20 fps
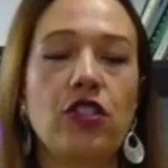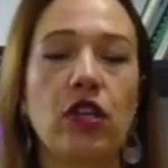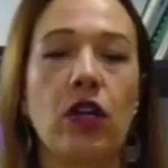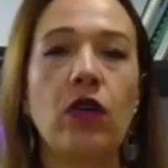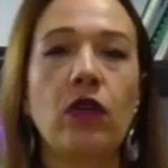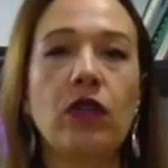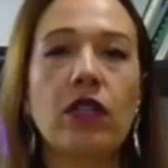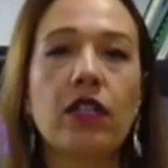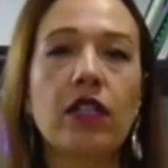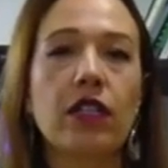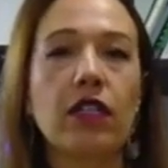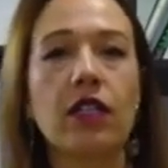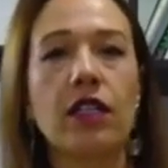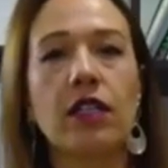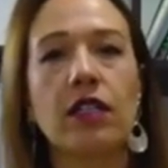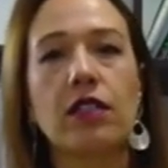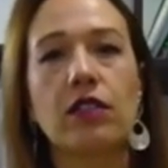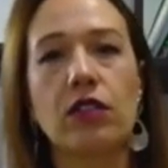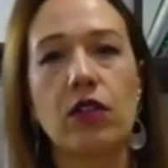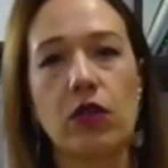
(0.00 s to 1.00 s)
only
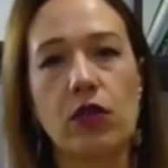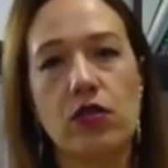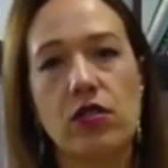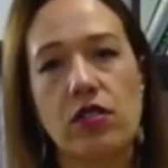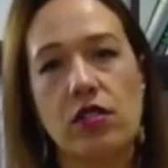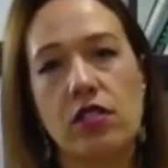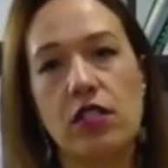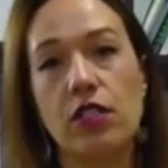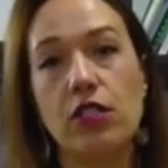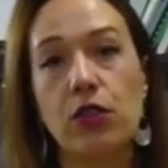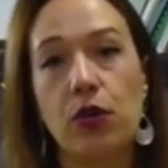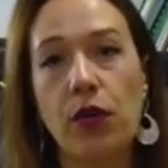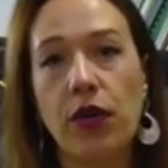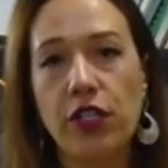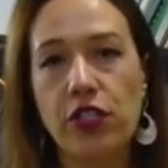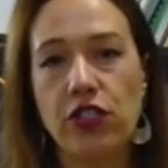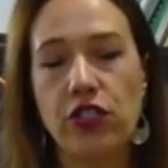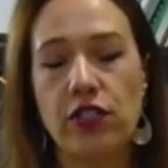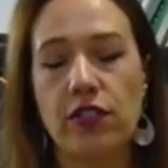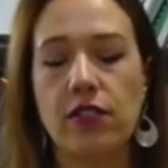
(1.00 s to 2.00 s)
in those
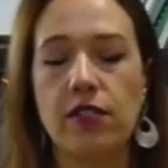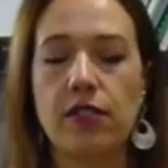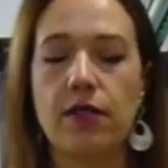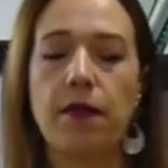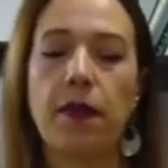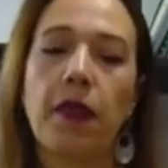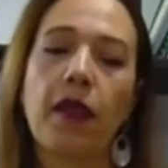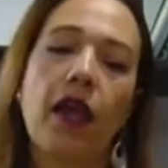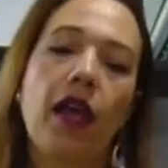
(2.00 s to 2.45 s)
situations.